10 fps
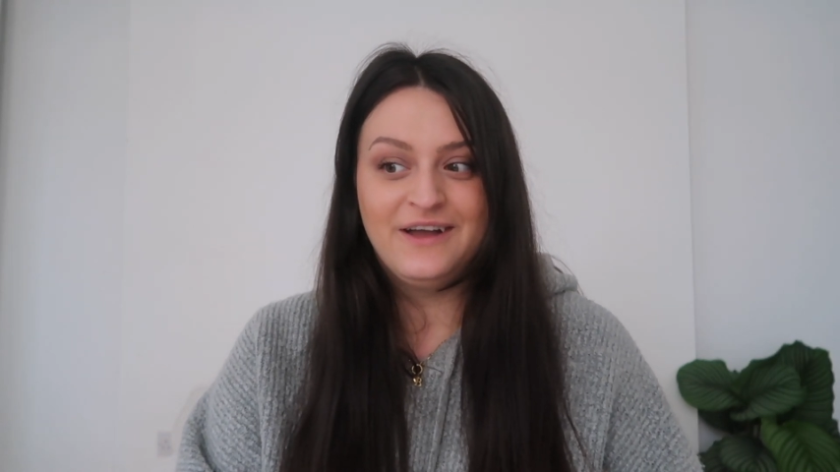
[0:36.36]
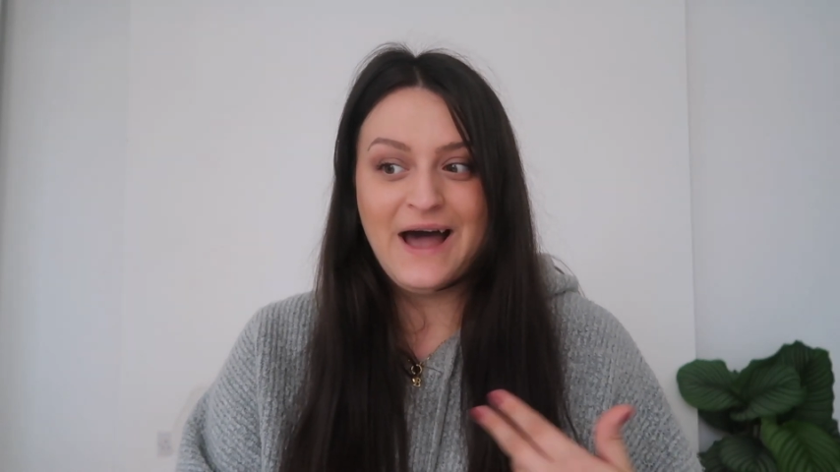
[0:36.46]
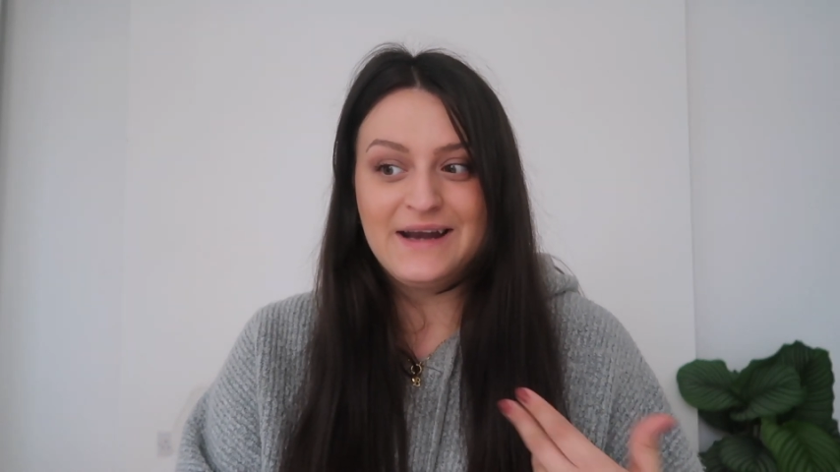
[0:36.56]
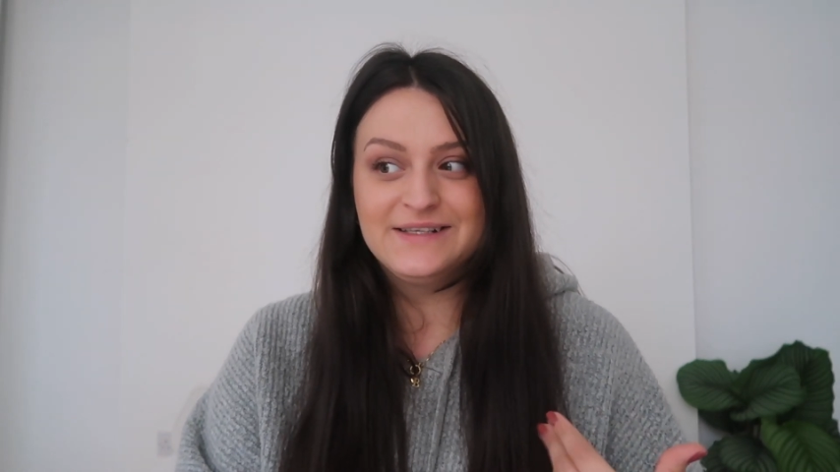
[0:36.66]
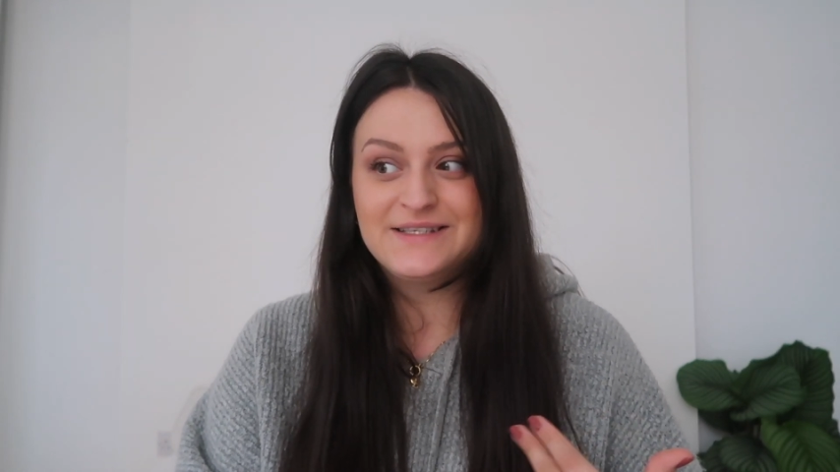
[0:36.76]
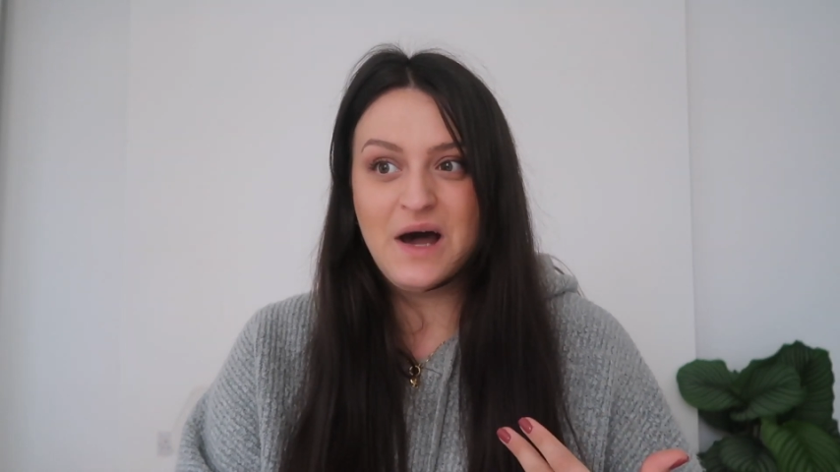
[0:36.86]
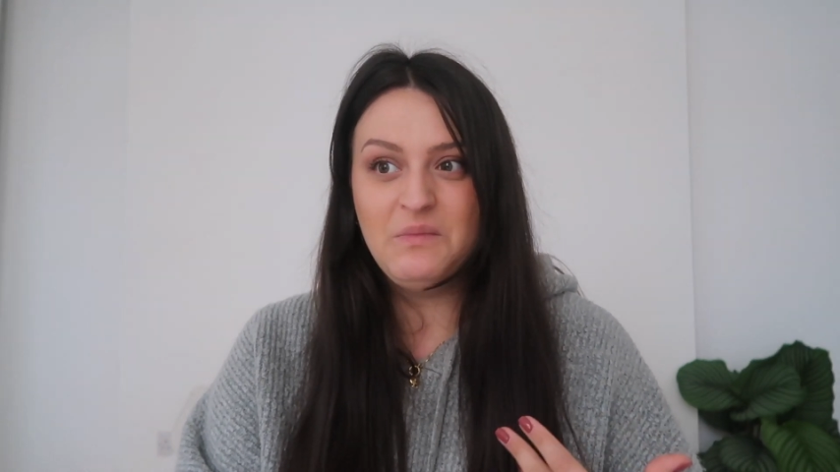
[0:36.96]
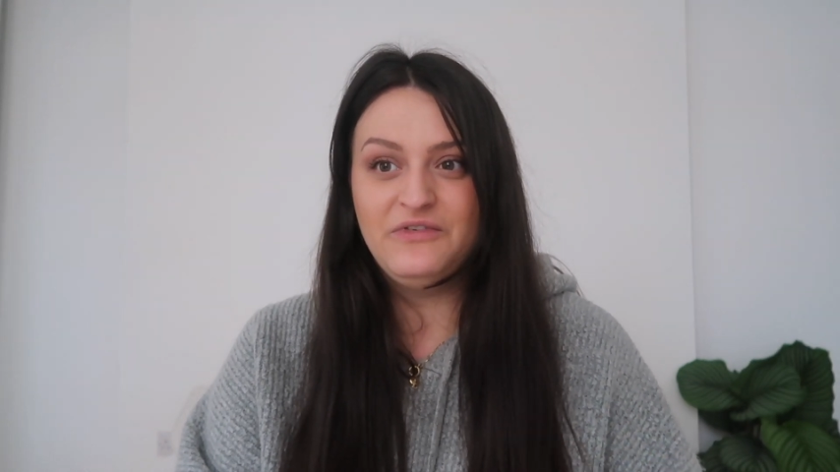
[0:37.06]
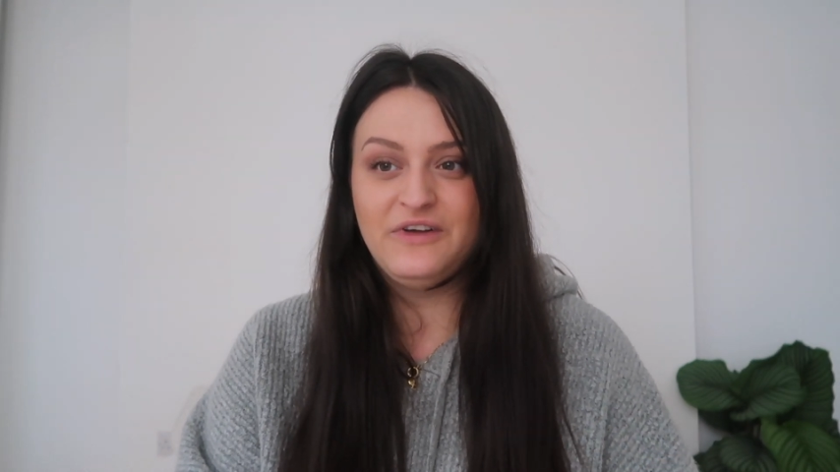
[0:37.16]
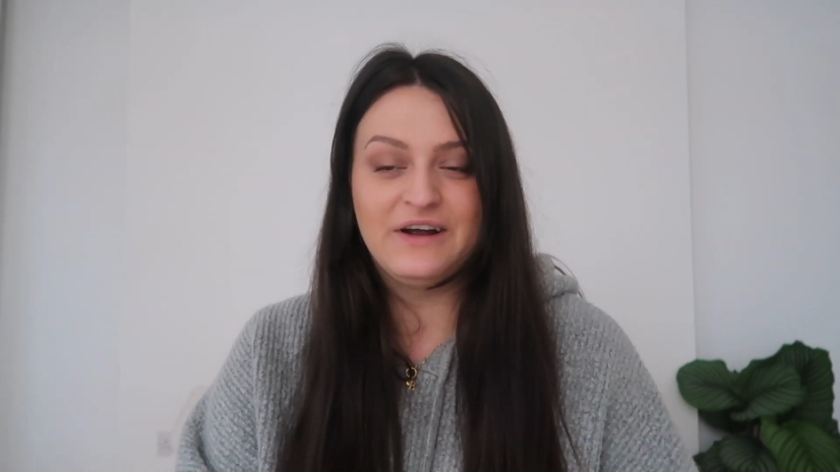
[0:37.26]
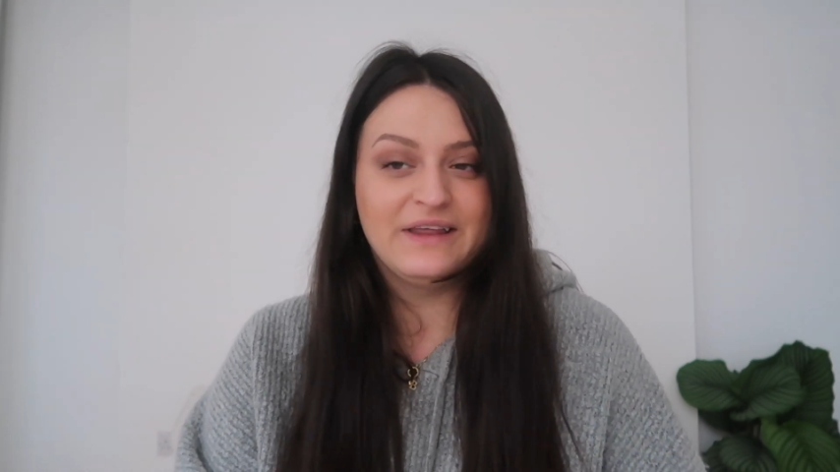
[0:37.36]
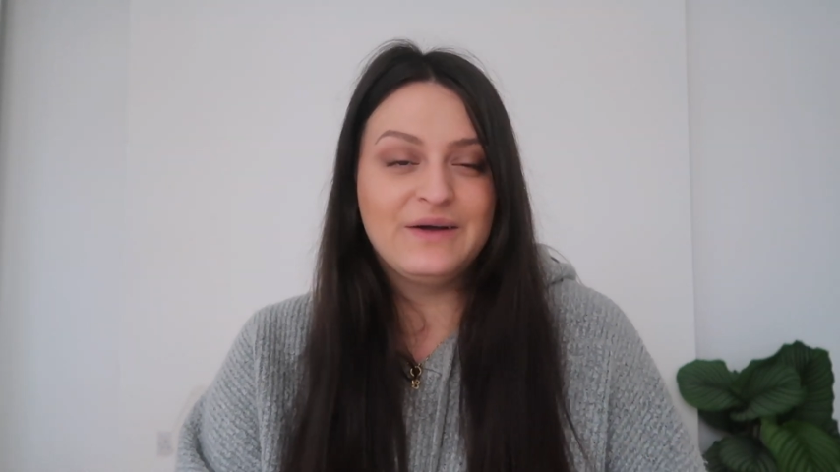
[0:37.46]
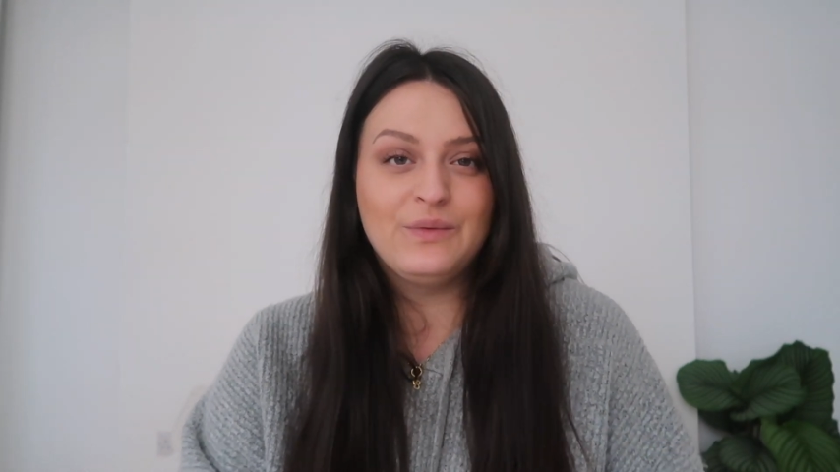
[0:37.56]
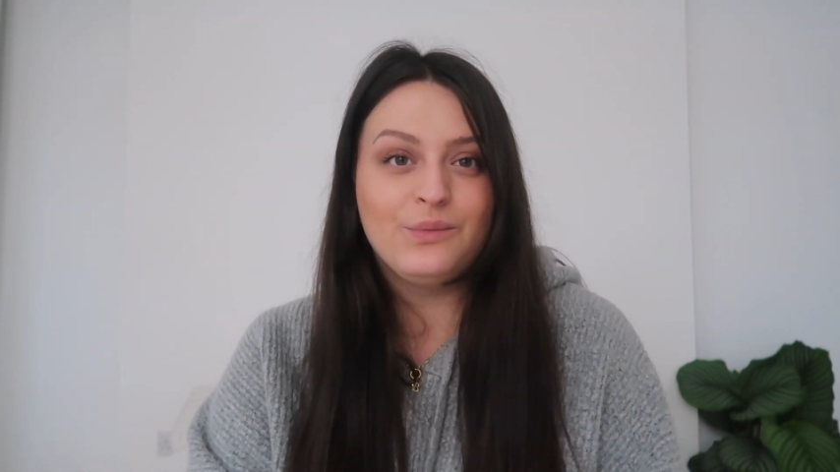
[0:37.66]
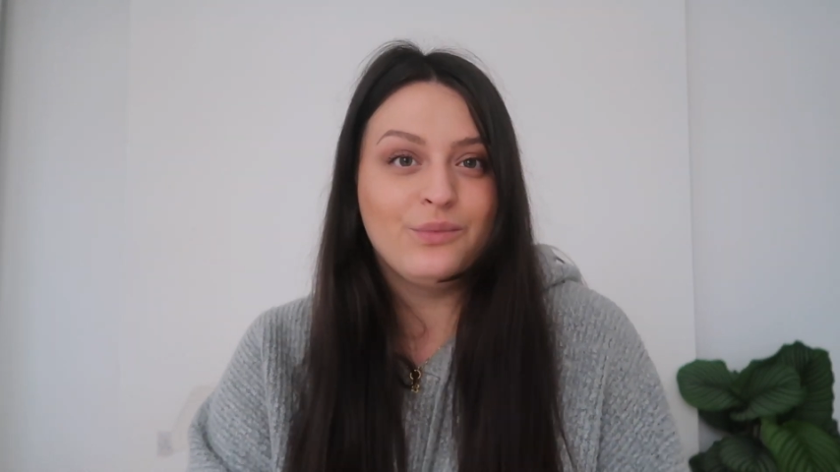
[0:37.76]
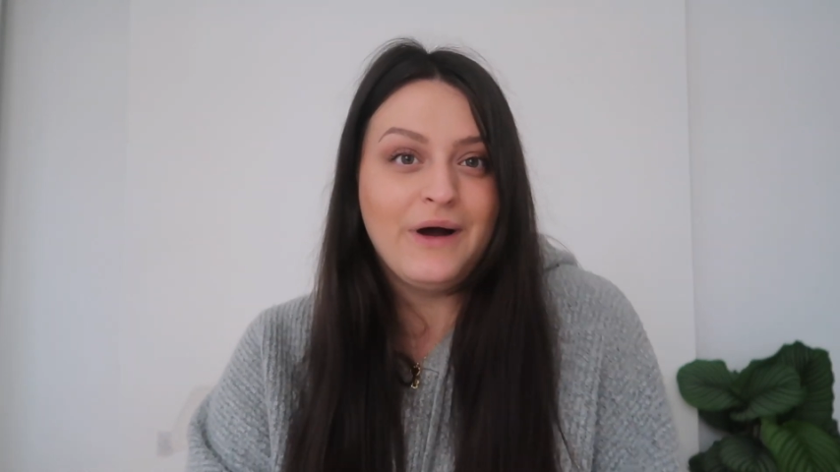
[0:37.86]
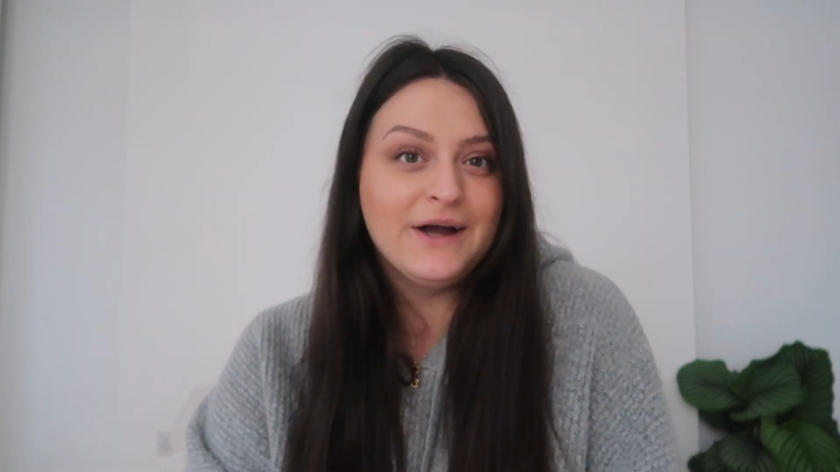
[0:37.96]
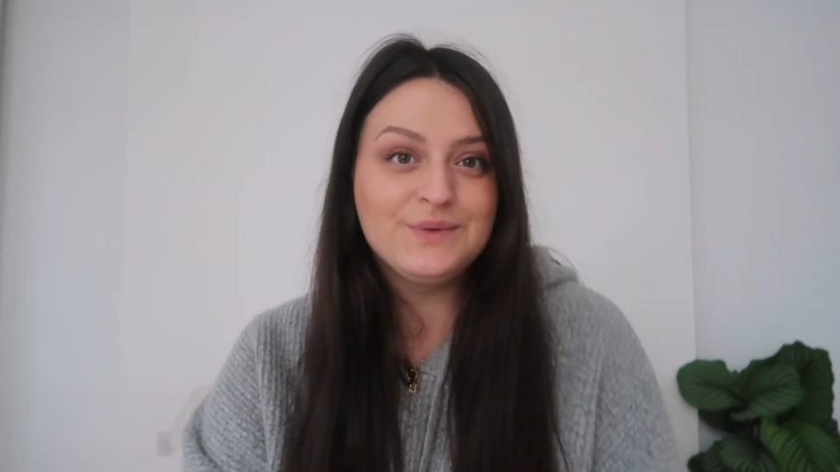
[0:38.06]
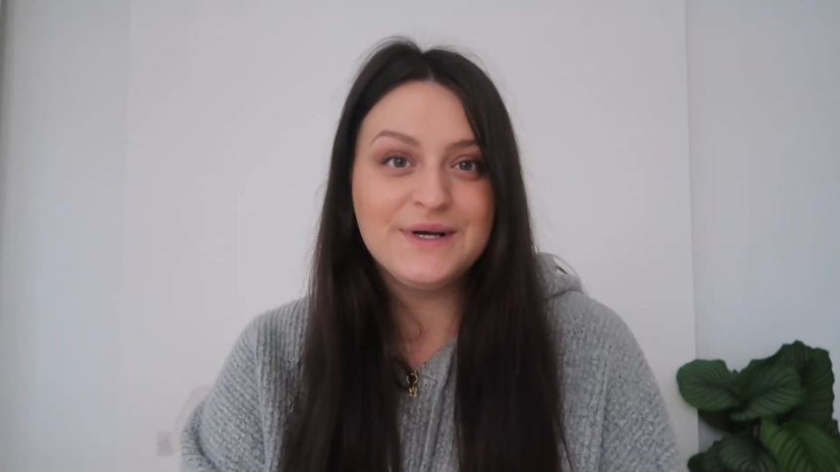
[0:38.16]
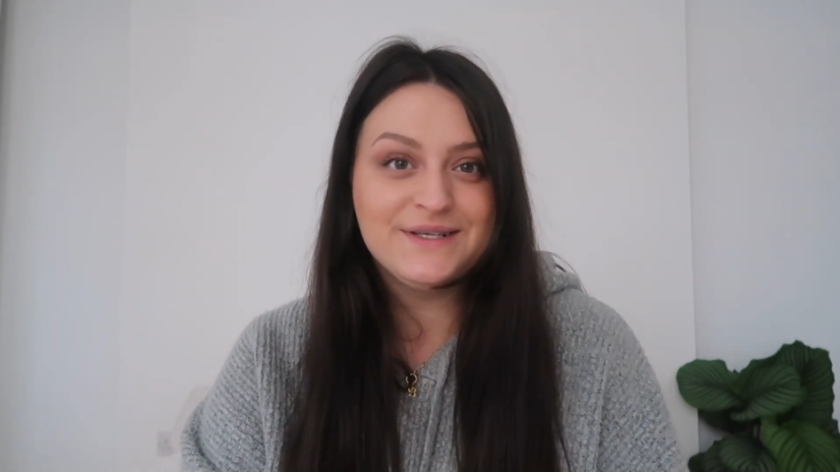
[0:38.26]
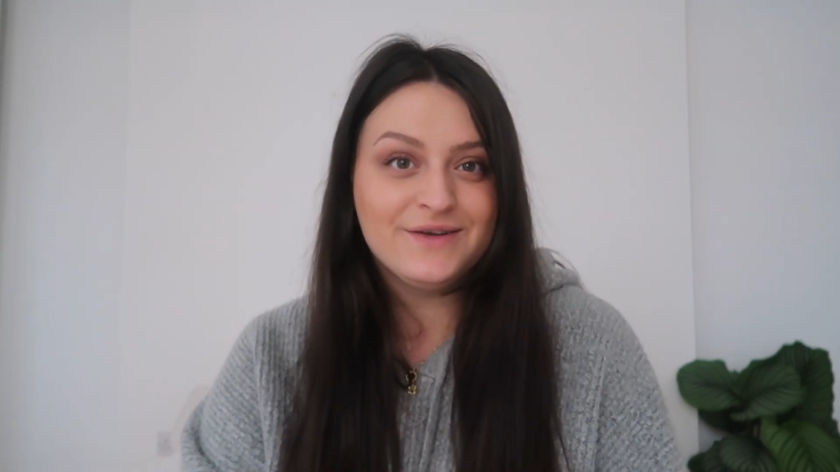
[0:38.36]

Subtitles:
and it's comfier. Like, why do I sit